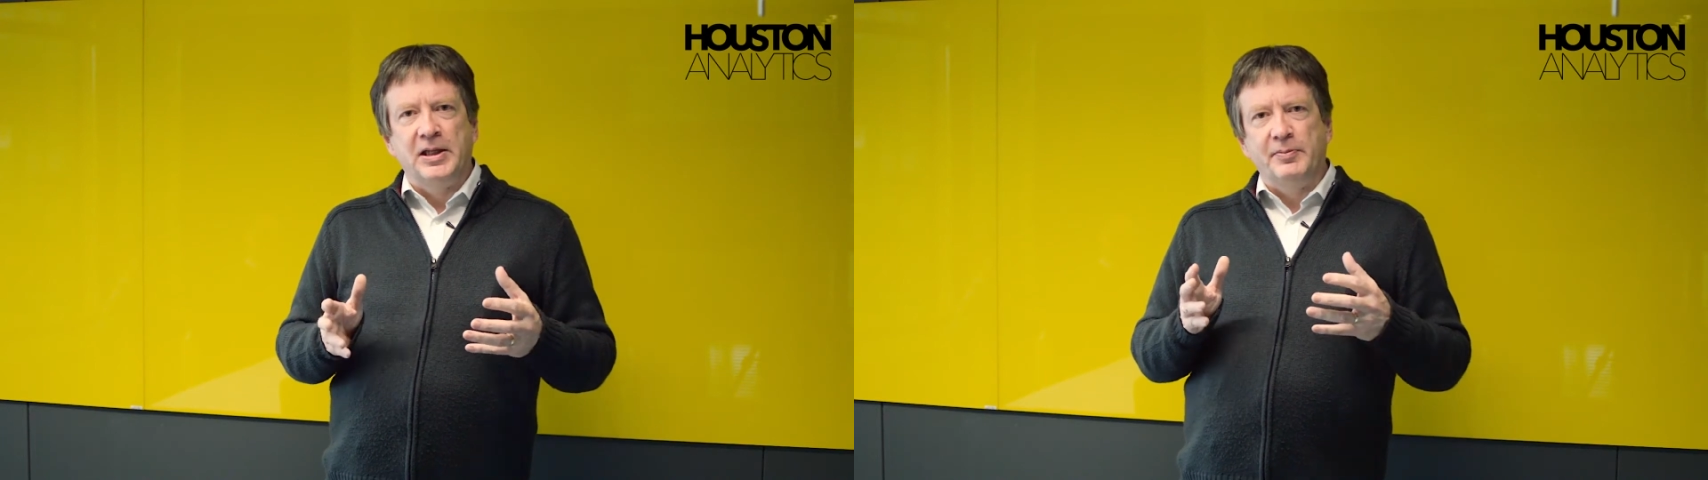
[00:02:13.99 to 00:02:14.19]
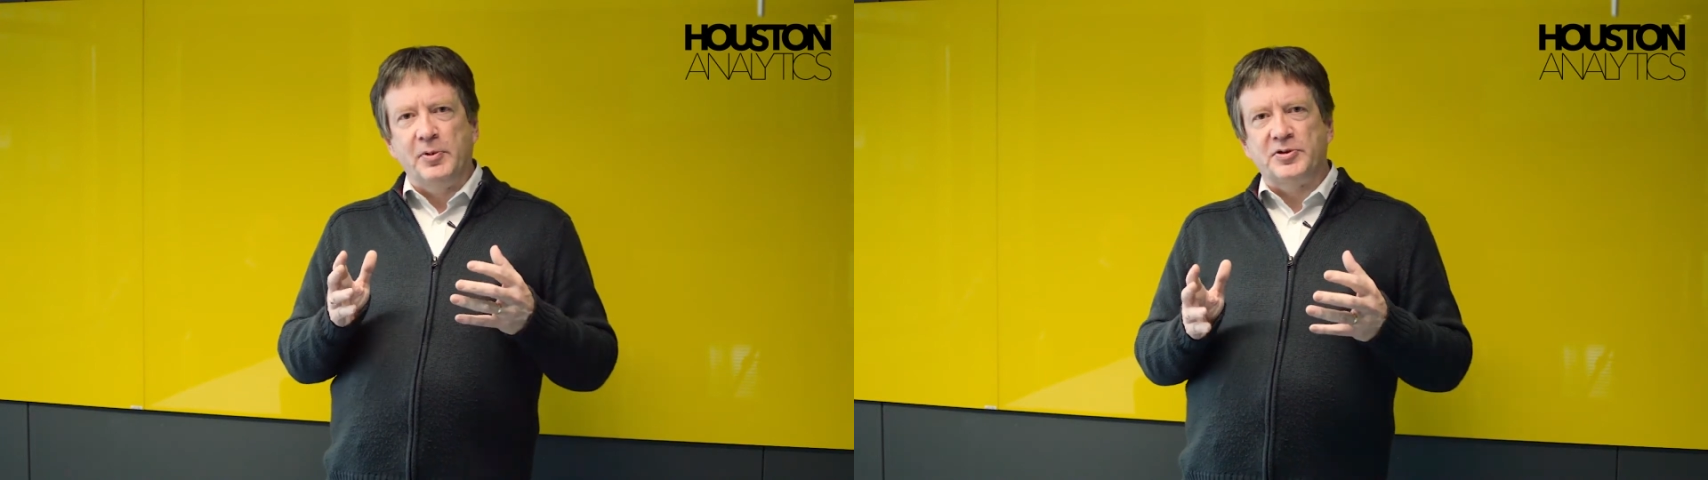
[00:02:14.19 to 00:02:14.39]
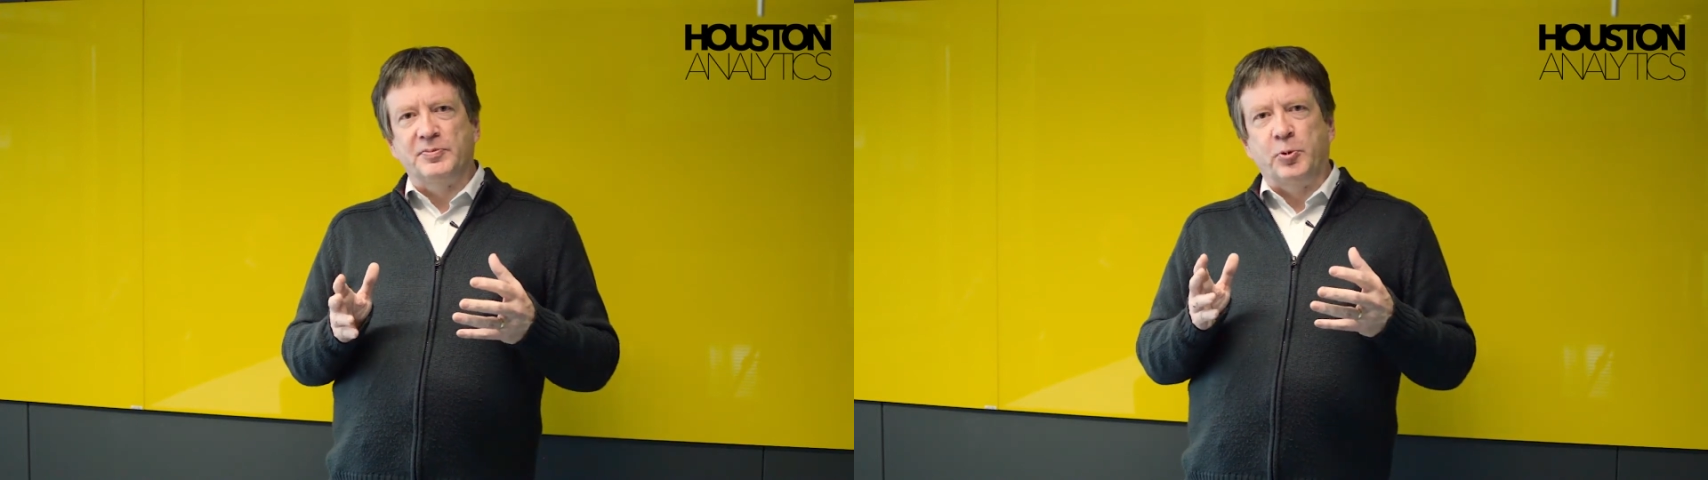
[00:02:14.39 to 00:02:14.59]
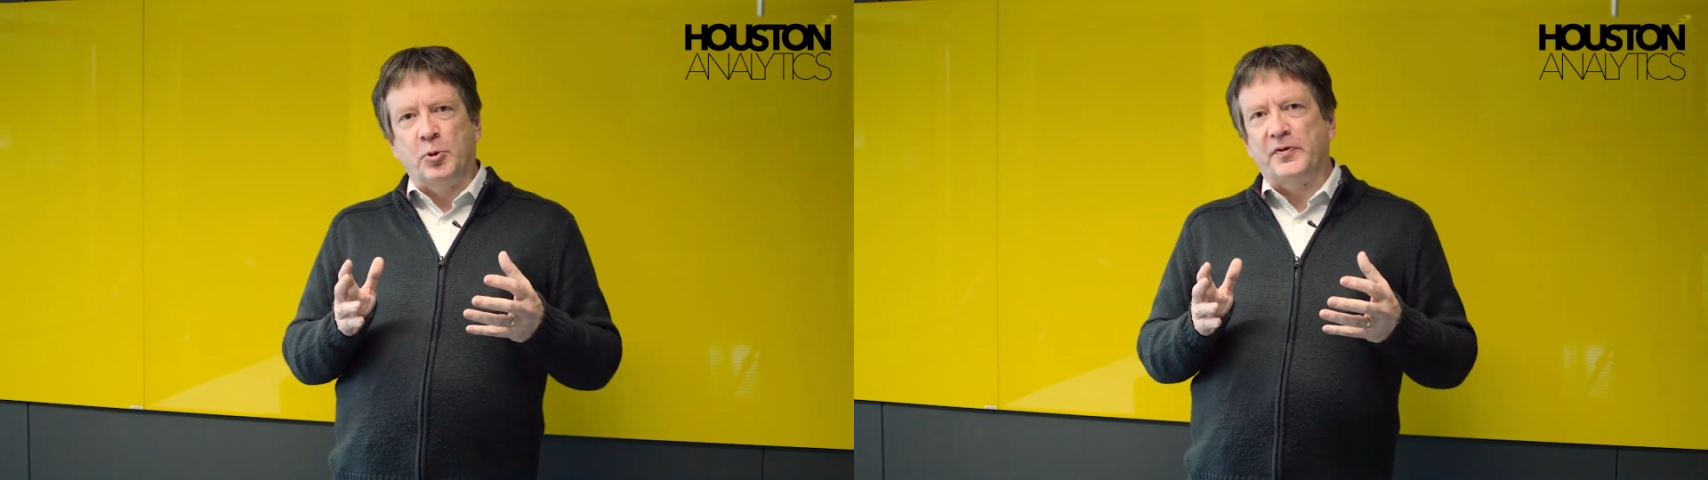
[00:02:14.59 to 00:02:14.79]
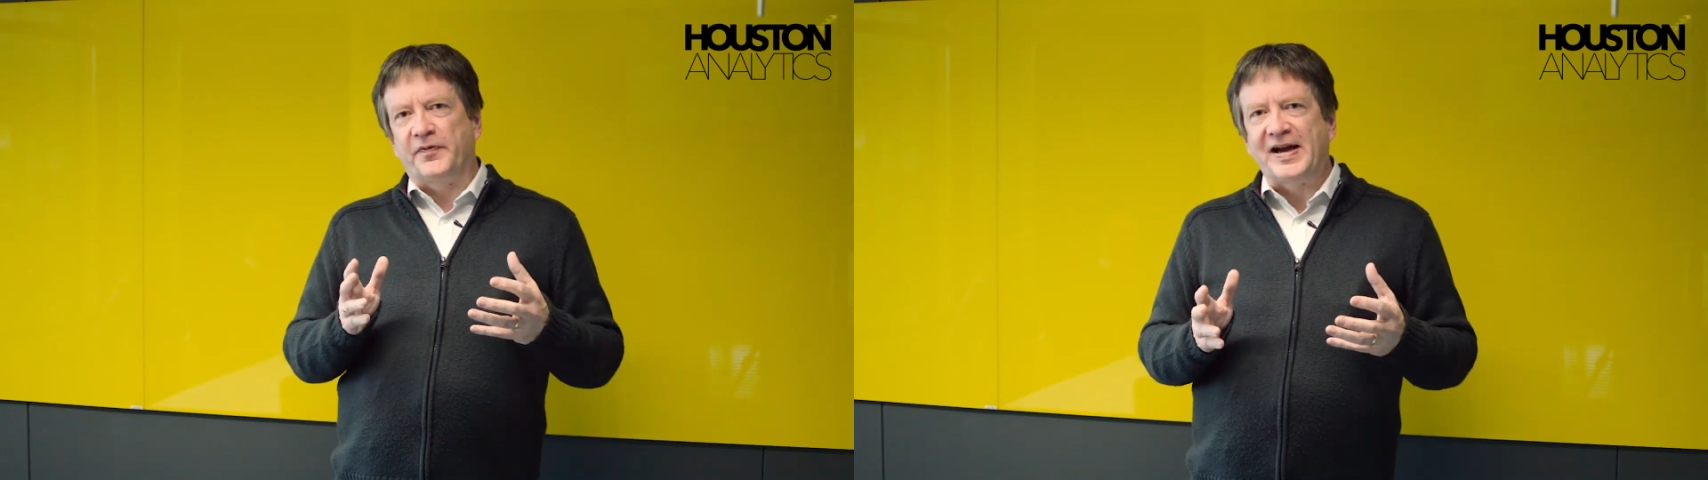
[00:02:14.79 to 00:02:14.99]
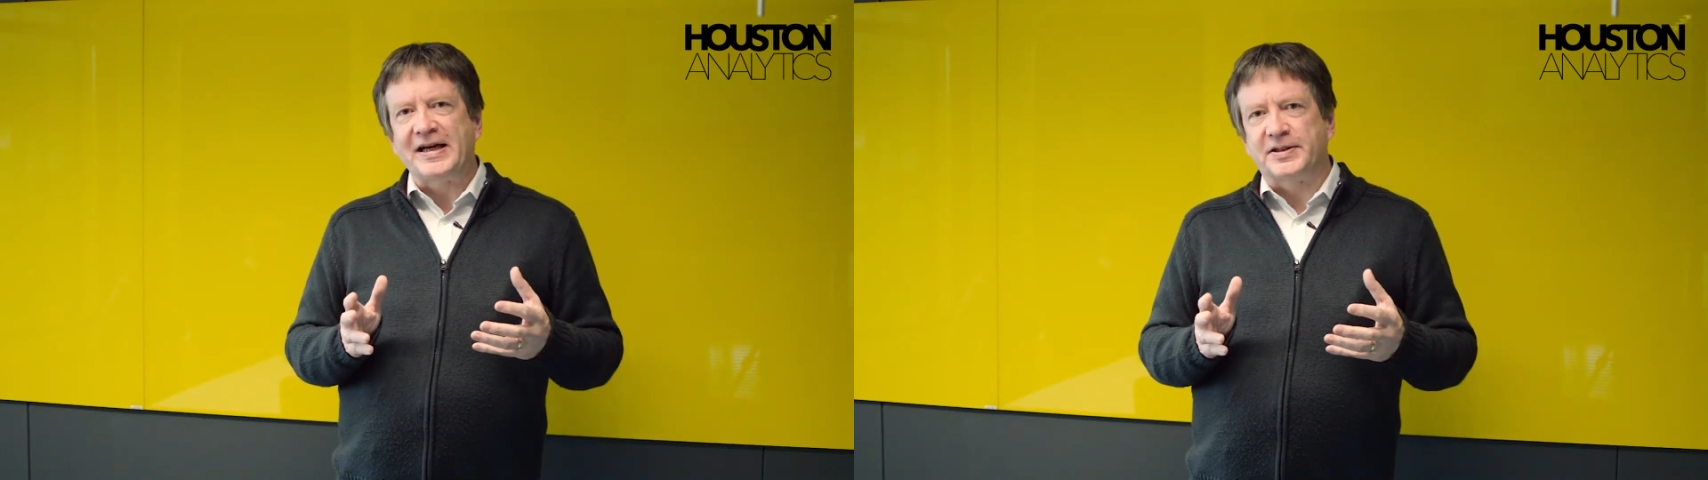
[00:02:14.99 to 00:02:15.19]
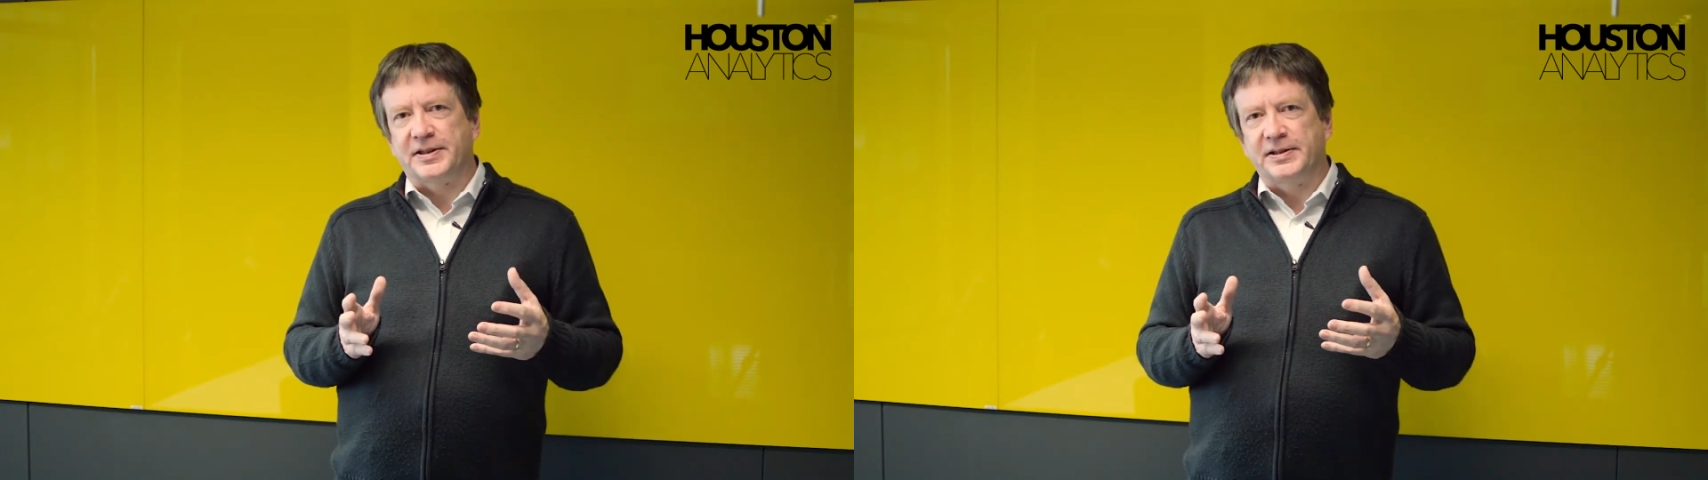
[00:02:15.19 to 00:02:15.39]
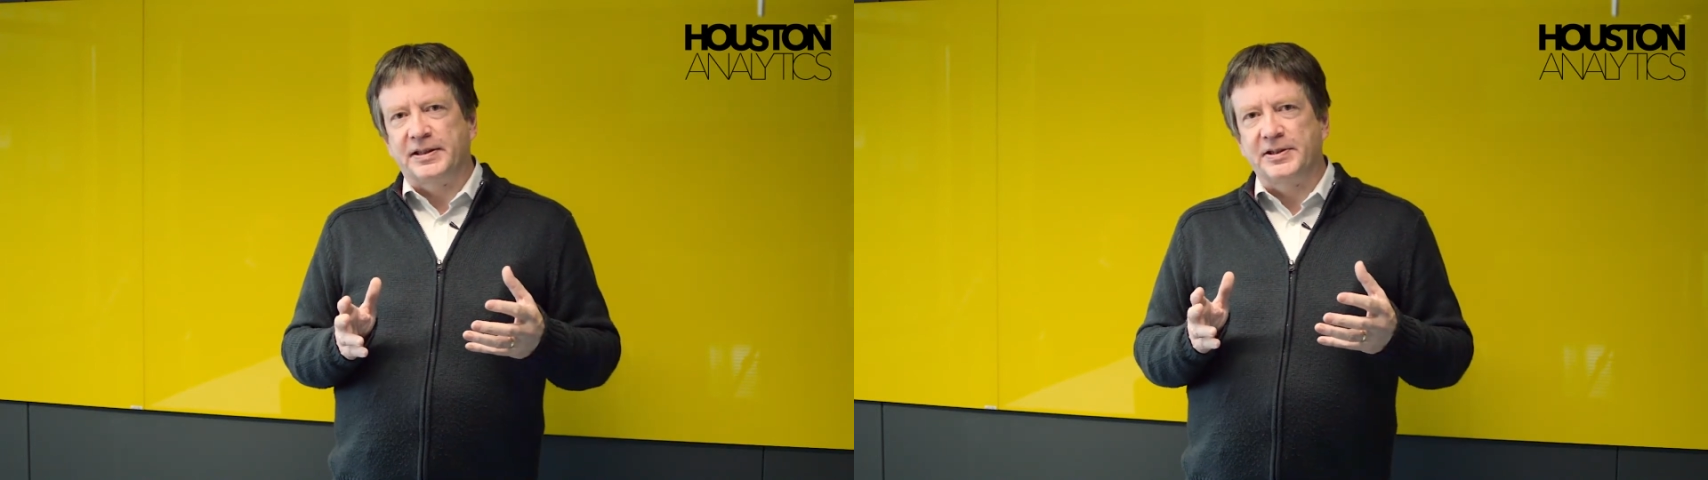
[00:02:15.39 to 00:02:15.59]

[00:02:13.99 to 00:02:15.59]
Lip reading: the most important factor